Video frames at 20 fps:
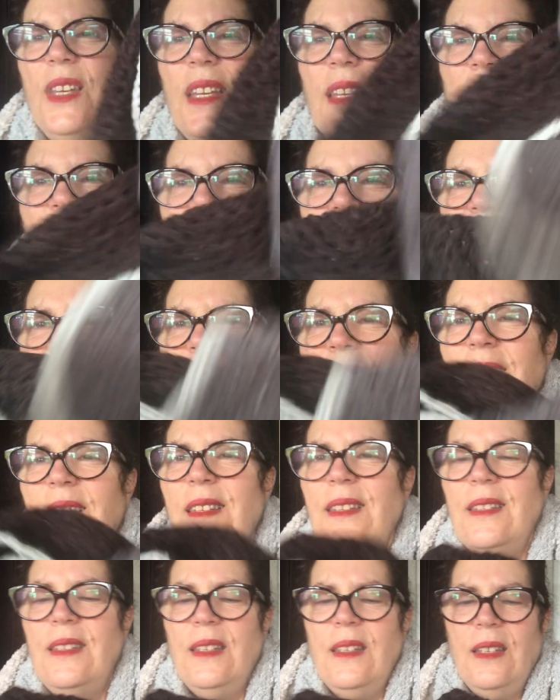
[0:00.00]
It
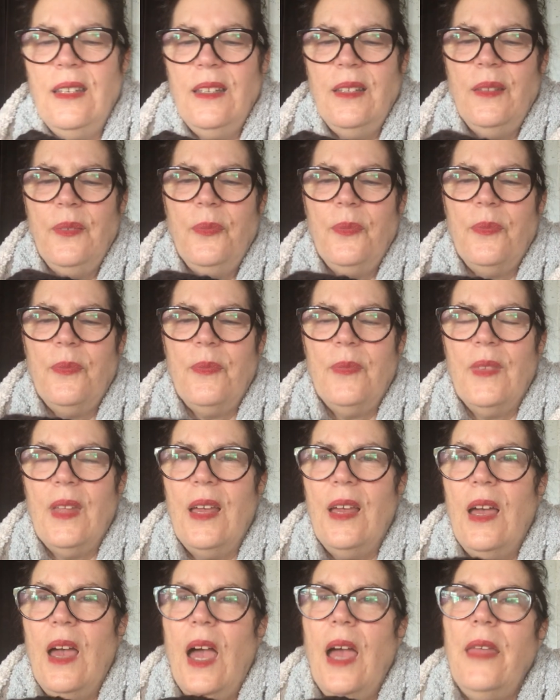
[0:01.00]
doesn't.
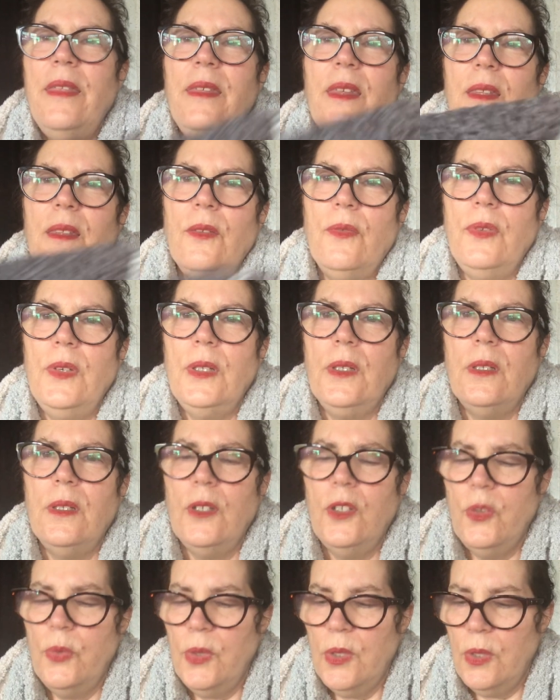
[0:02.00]
I think the V
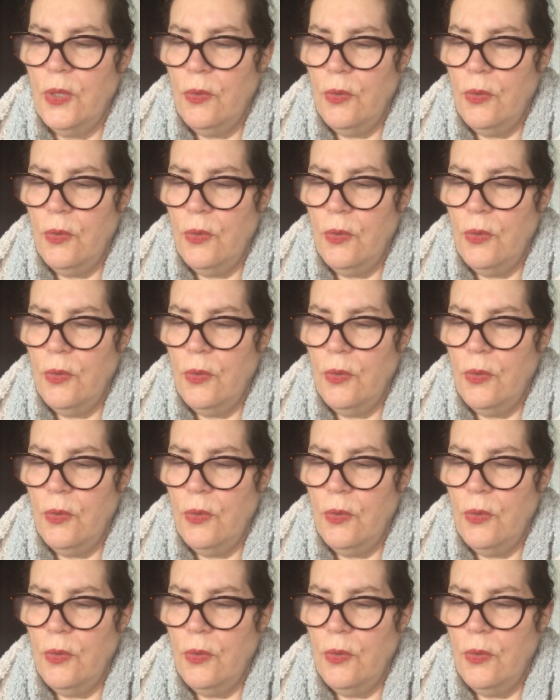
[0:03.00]
stitch was the